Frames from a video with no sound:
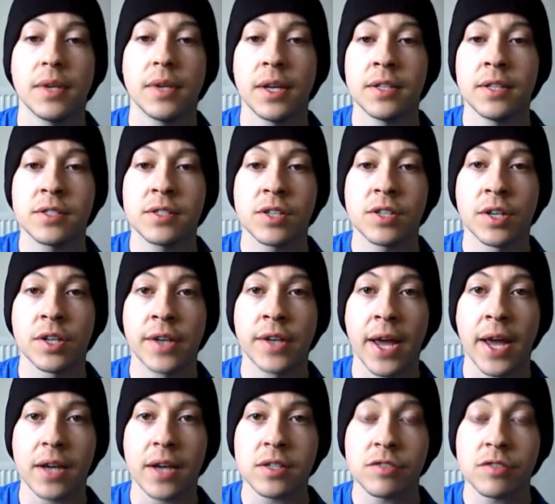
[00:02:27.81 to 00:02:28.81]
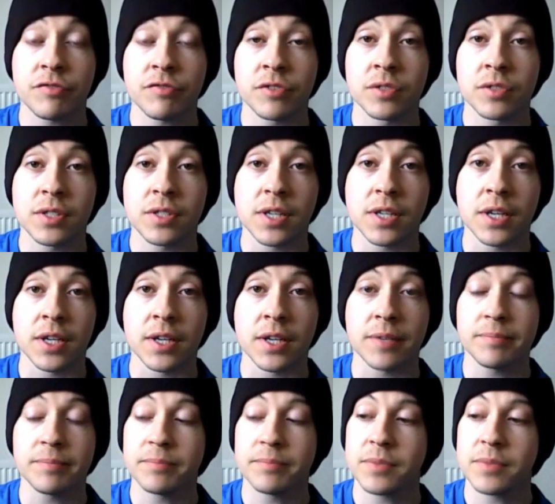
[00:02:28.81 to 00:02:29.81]
into your next frontier.
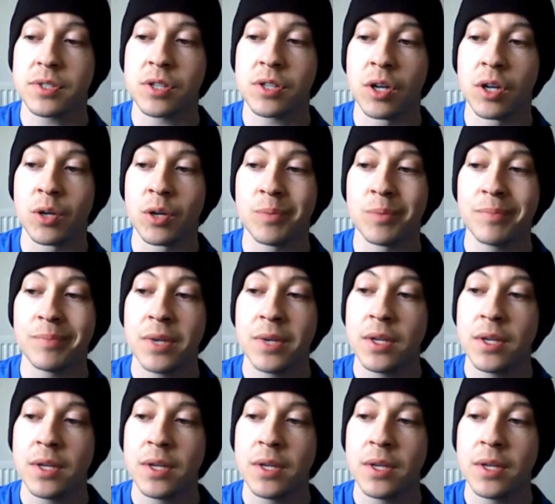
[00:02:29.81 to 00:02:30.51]
So